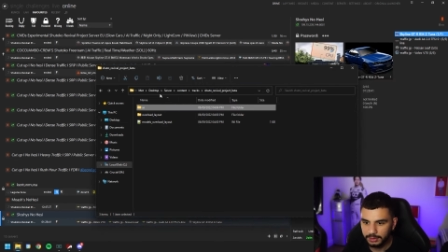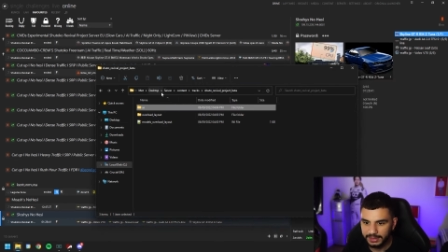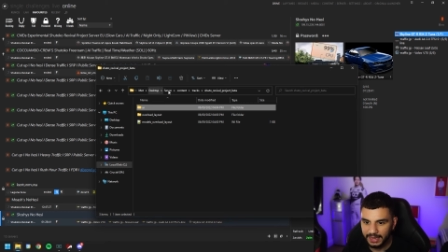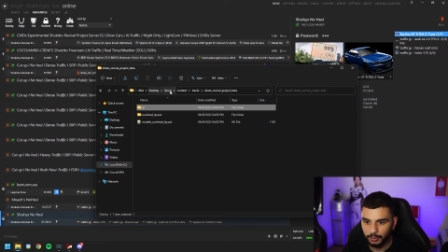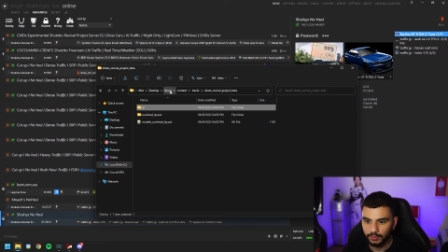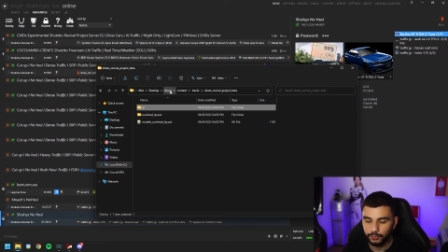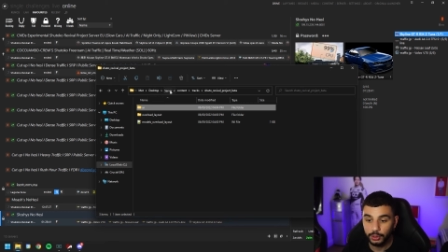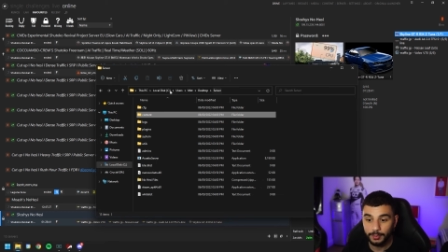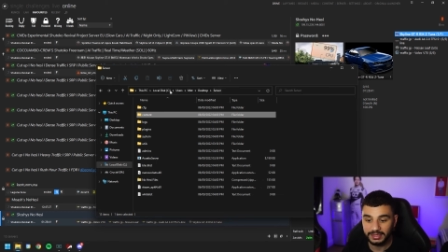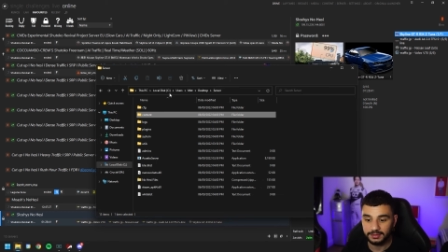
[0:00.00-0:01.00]
Now, if we
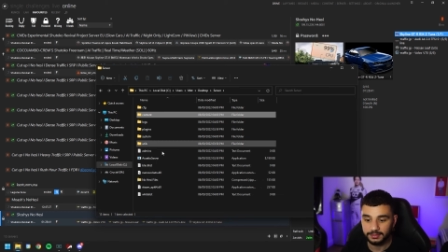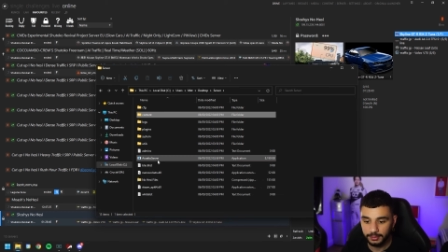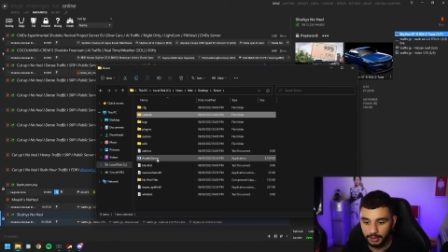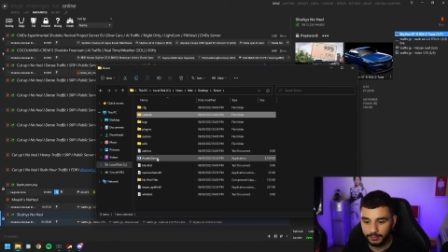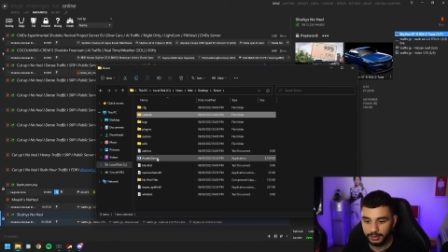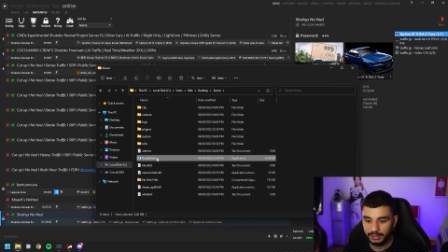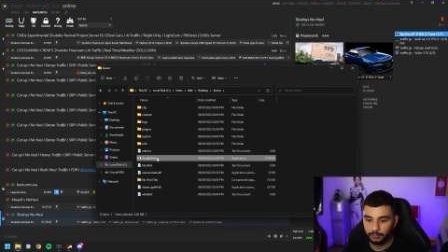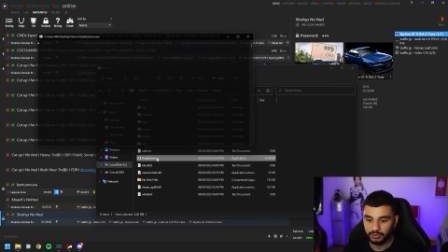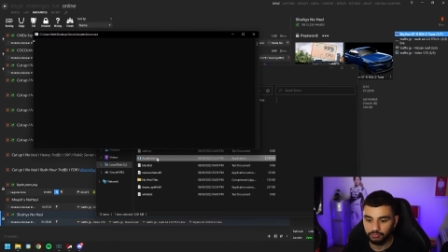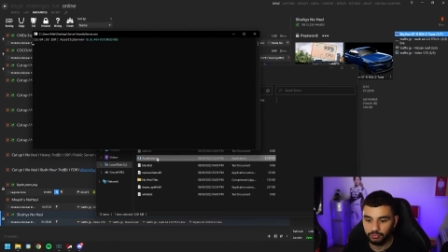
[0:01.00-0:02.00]
go back to server
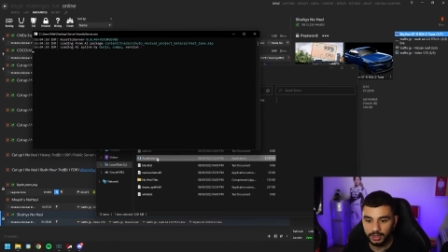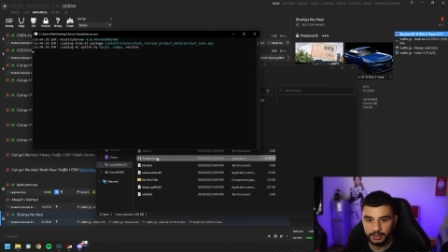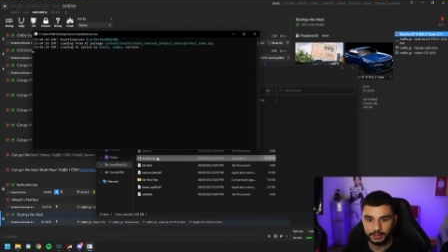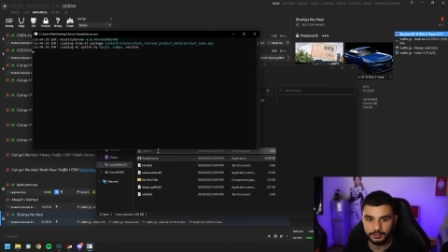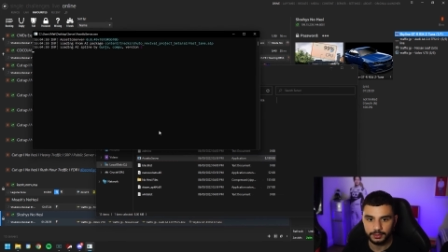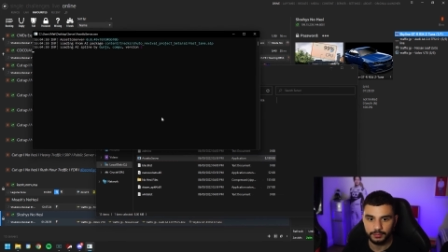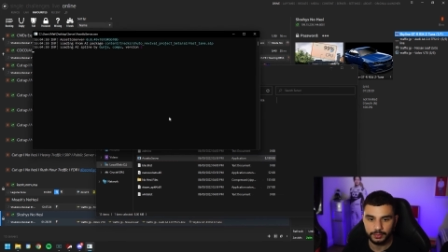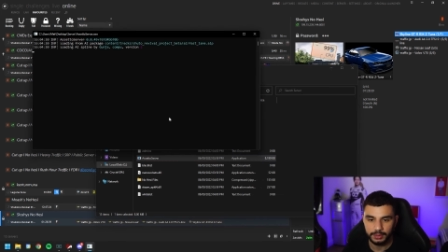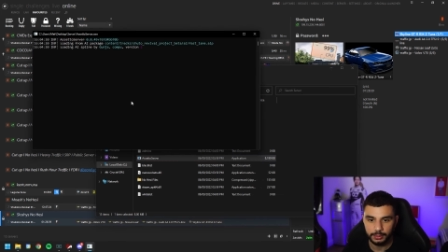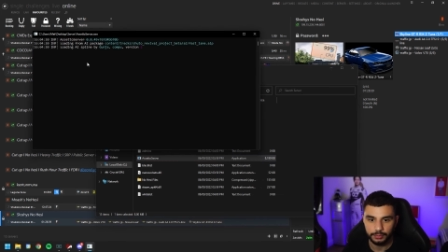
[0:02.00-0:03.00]
and we run our
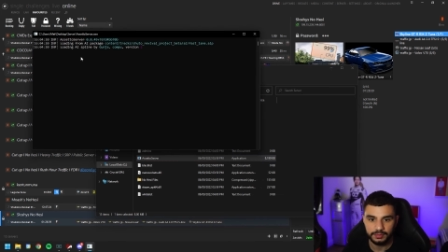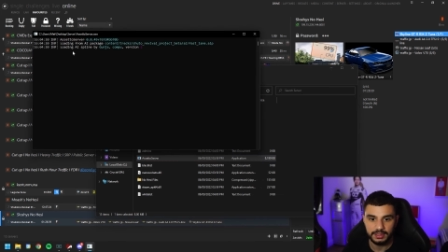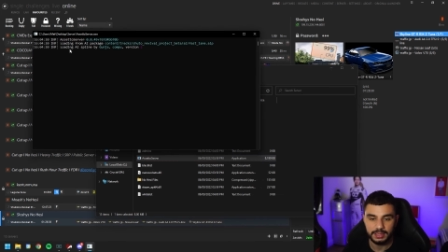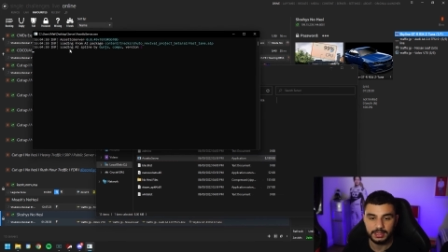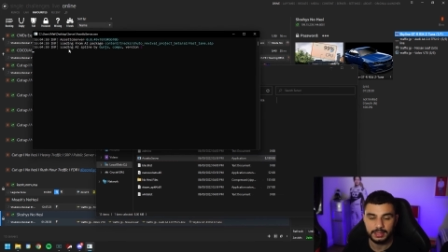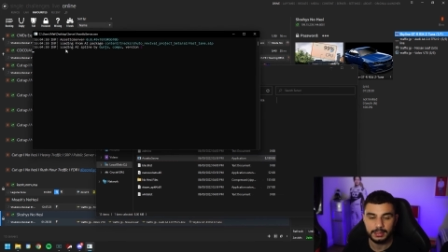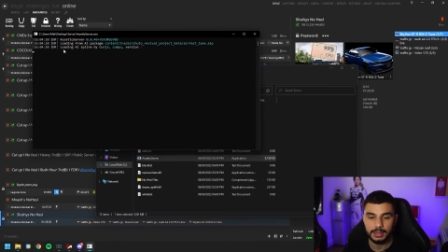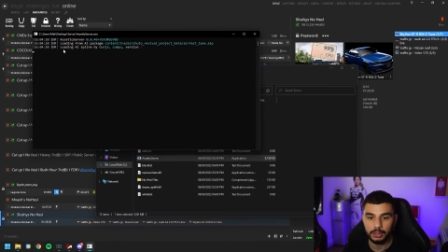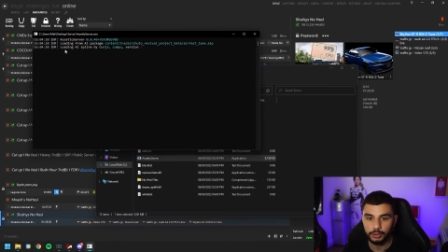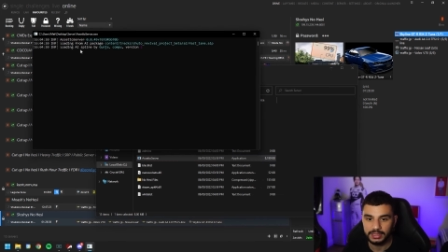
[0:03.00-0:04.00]
server, it will see here
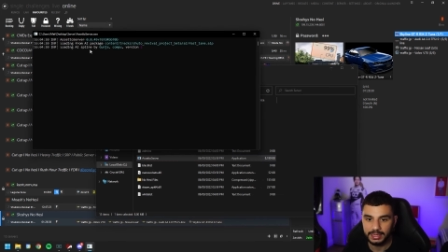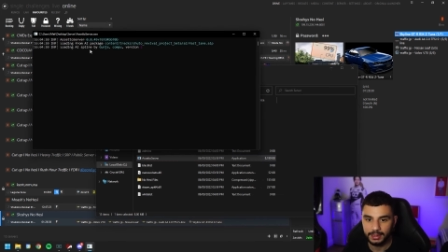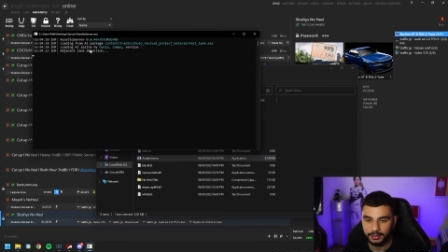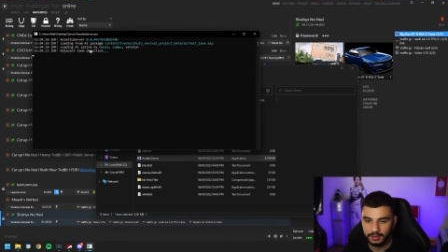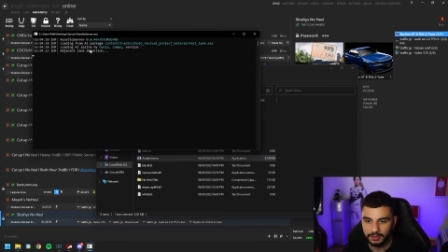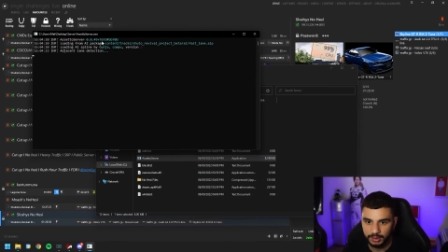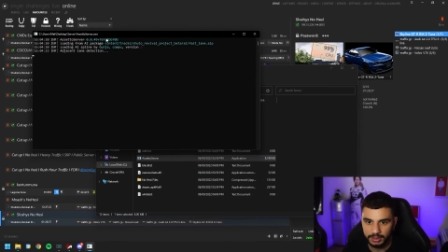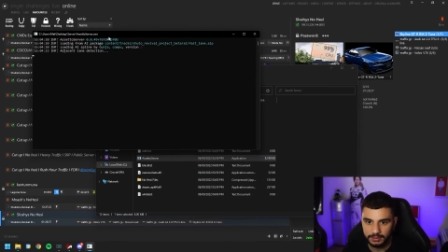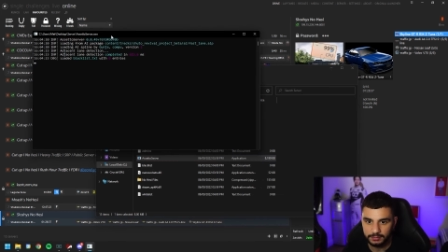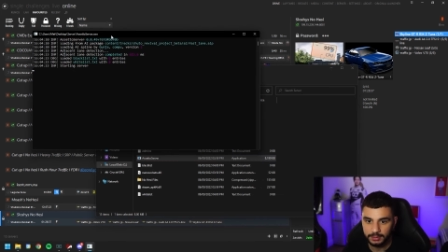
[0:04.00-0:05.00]
loading AI
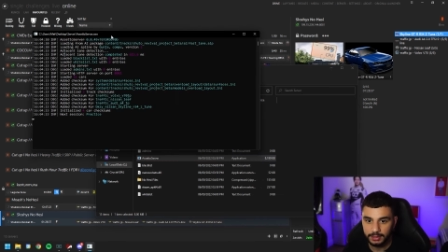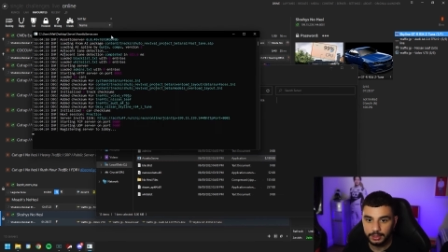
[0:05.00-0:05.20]
splines.